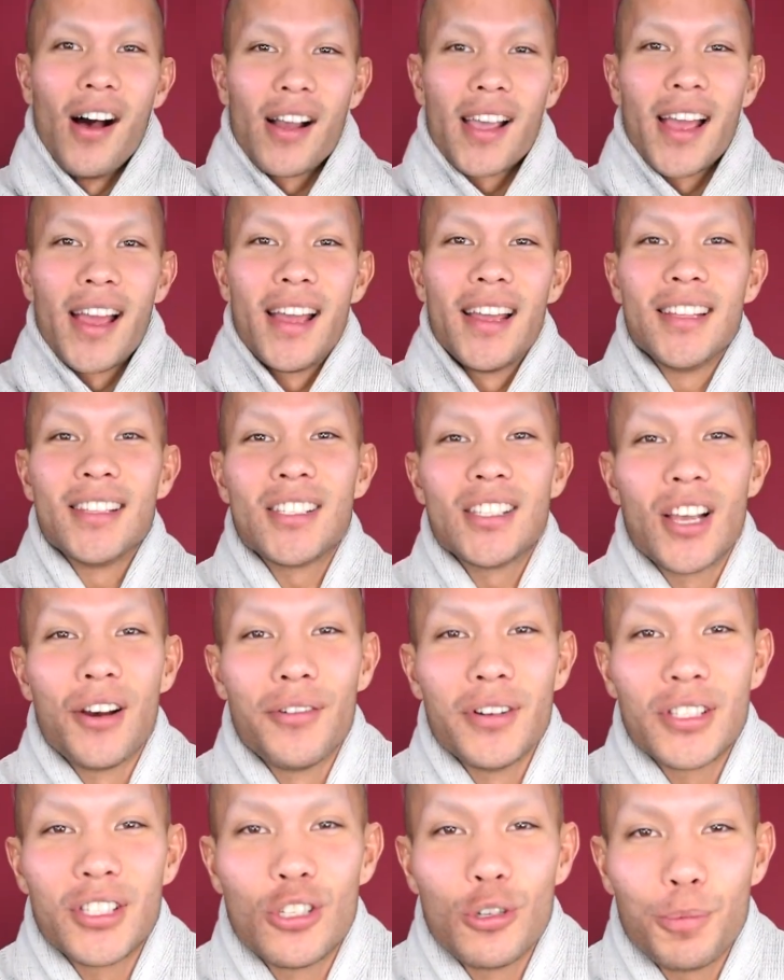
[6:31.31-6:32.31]
Okay,
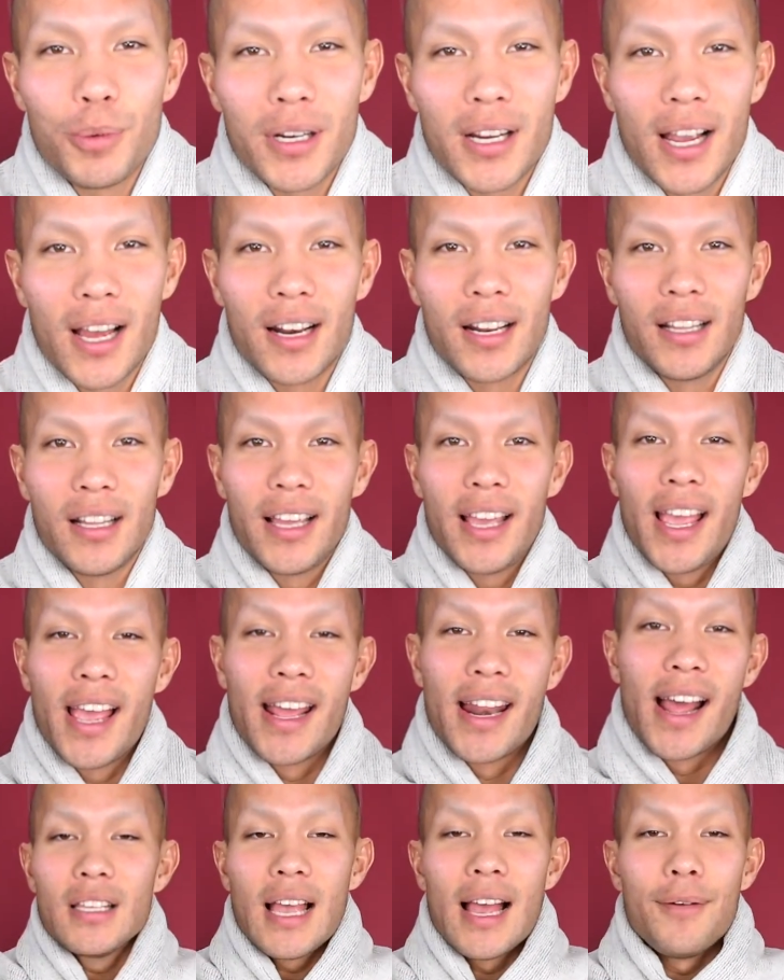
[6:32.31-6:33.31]
so it's super cuddly
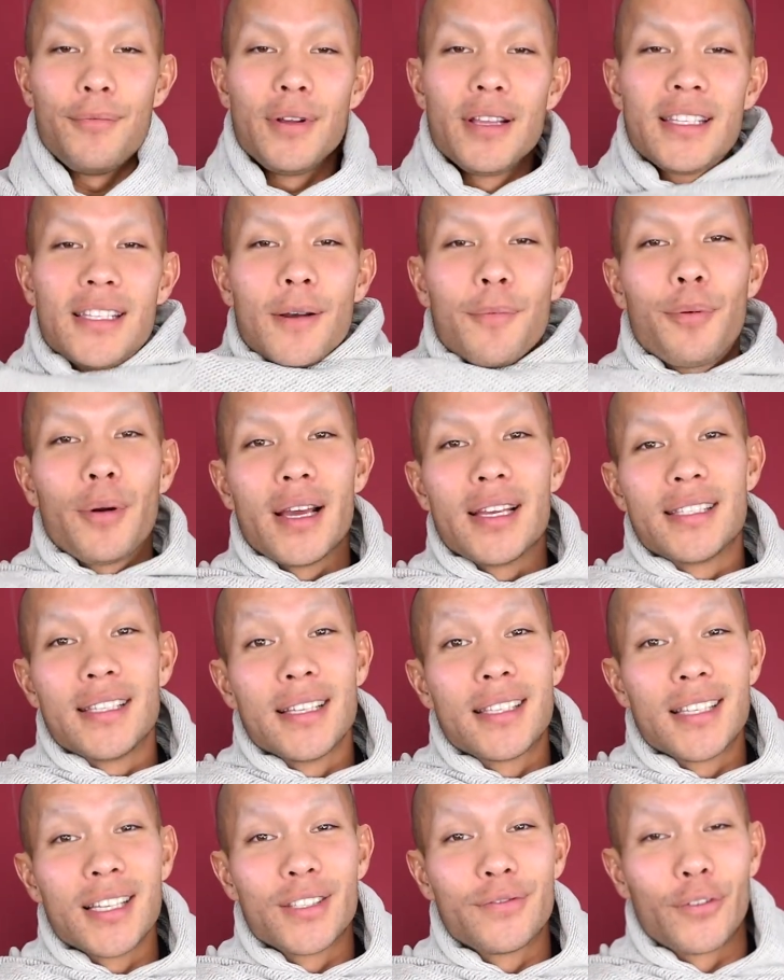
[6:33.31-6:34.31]
and at retail price
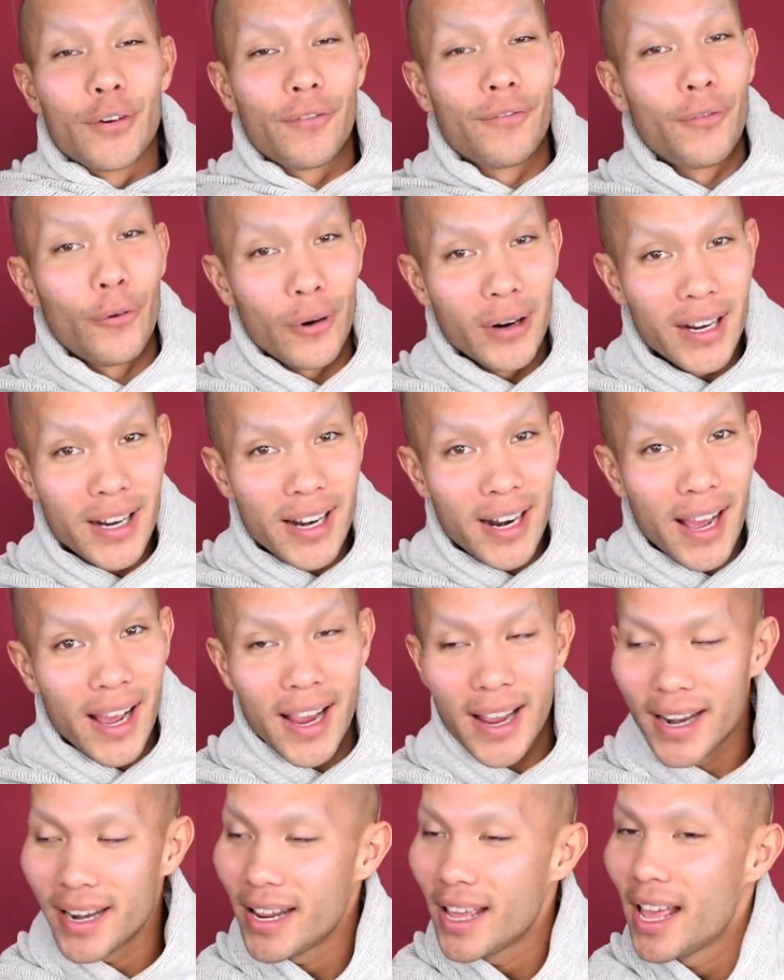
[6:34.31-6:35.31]
this is for
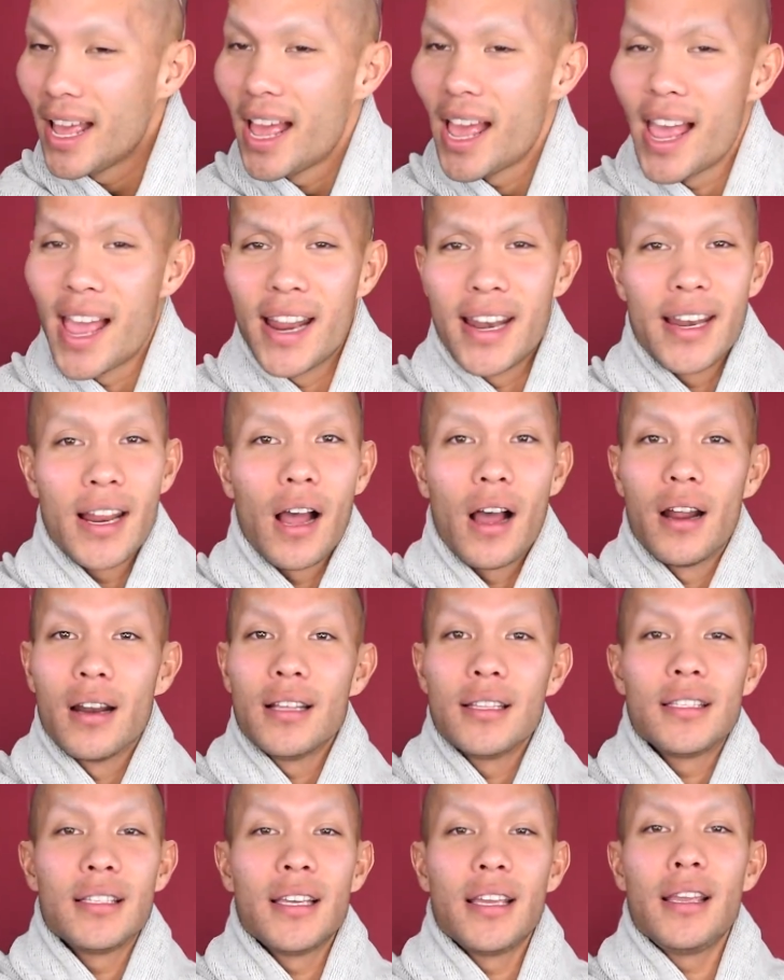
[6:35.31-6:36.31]
49 and
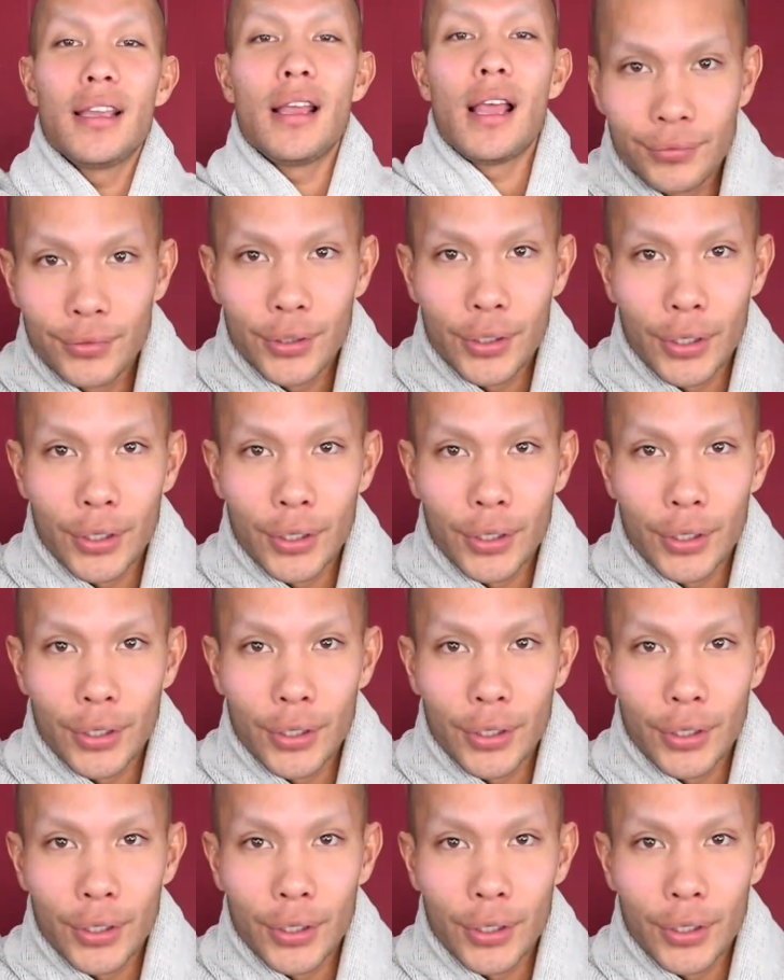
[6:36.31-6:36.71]
honestly,